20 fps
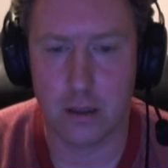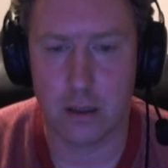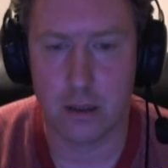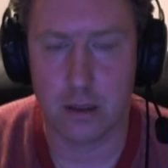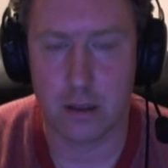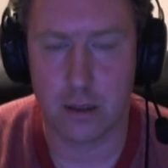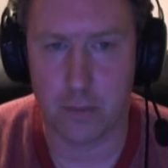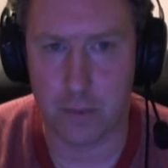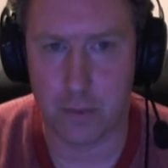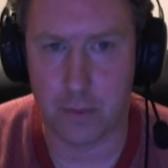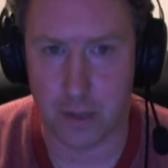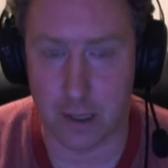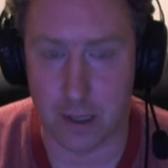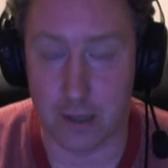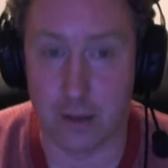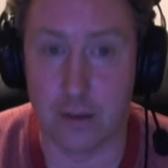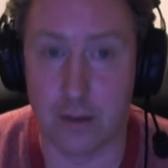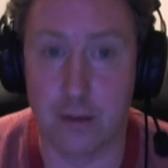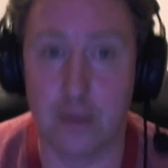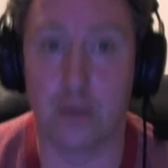the
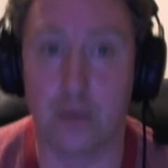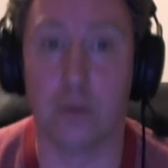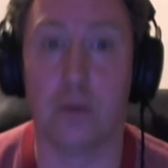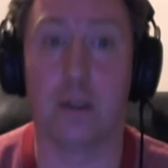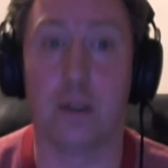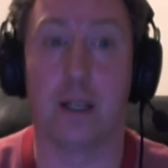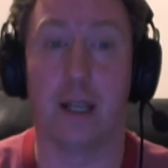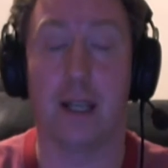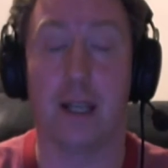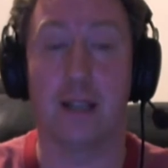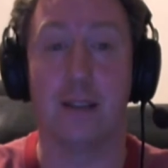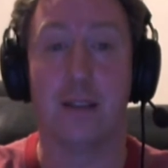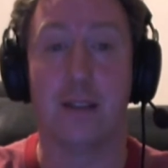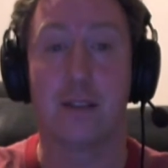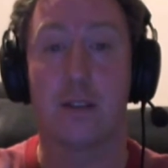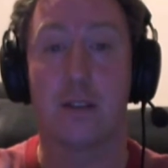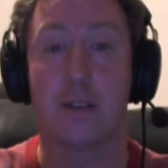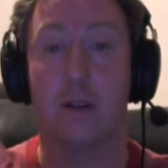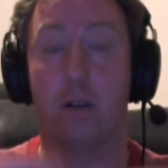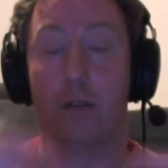political
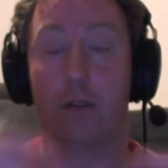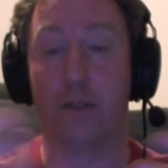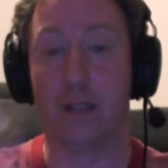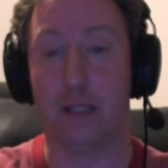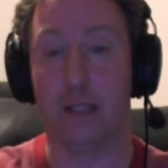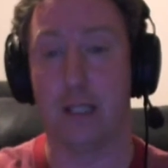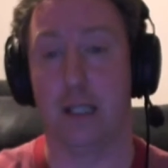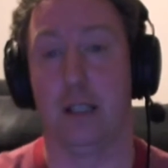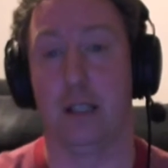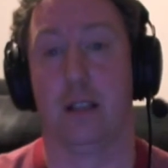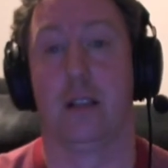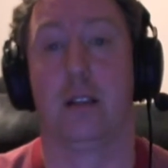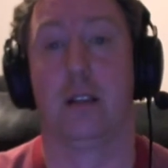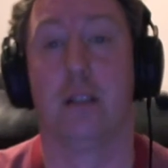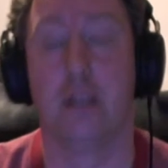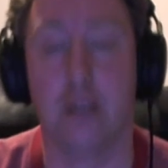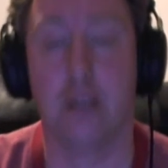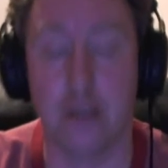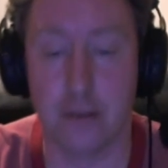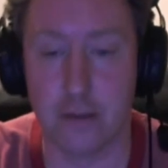correctness of today,
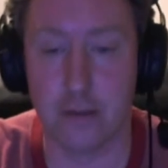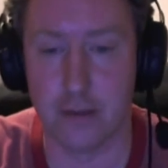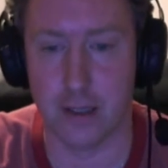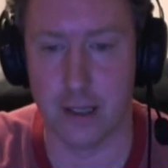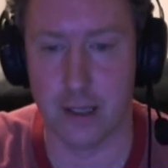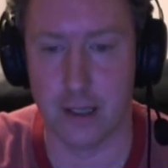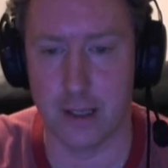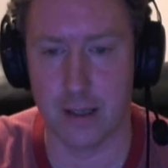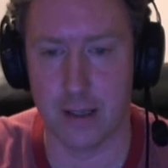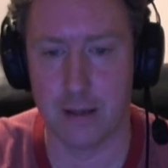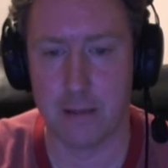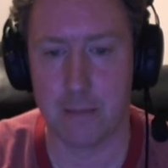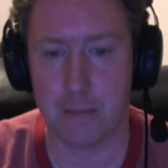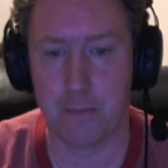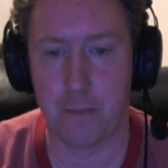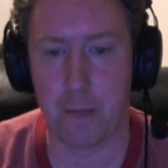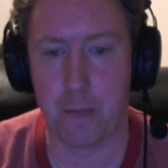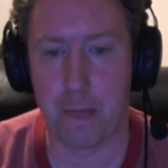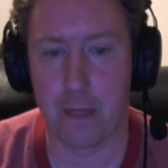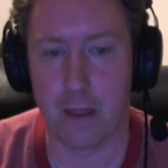right?
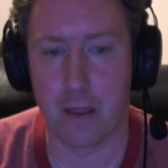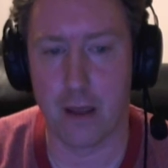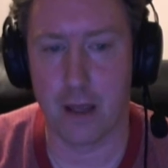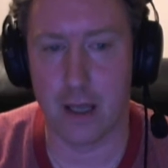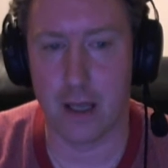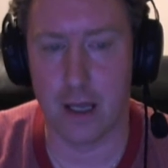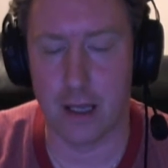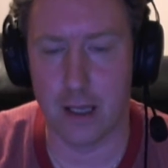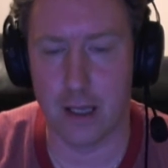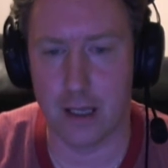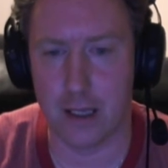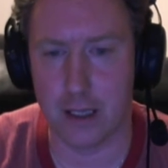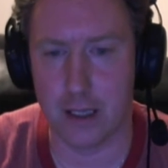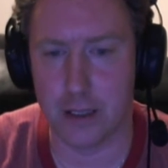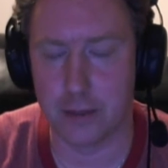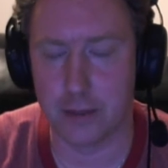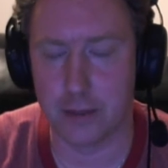Uh,